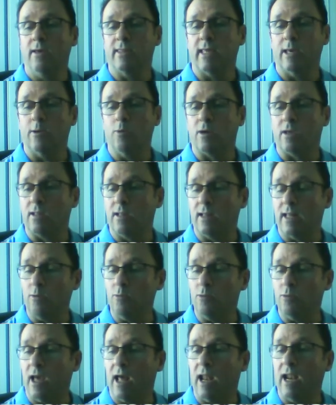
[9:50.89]
they will
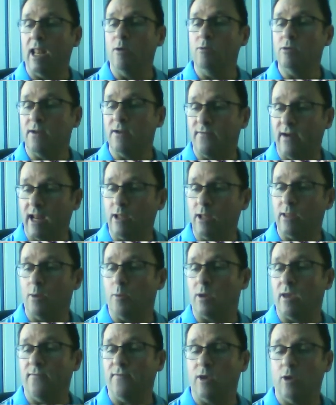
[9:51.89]
a loan to value they'll
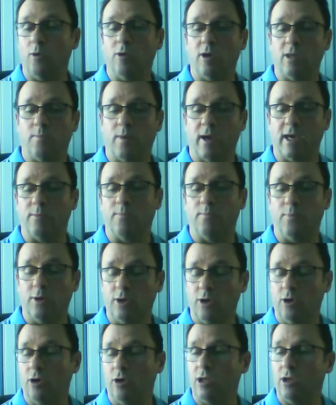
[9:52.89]
give you is based
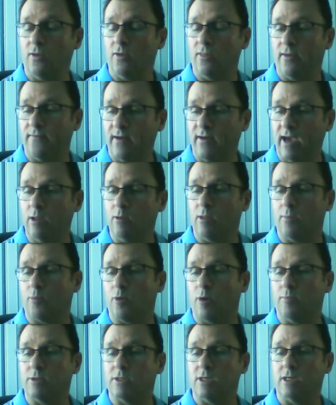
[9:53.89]
purely on the value of the
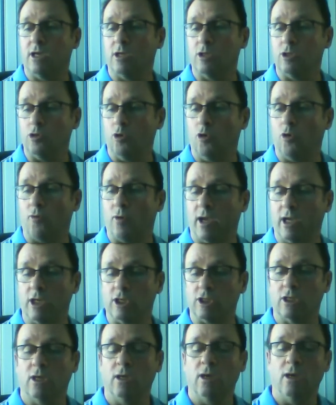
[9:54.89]
property and your
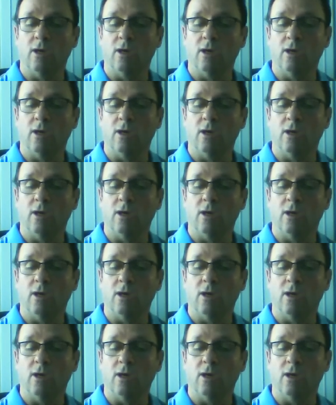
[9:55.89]
age.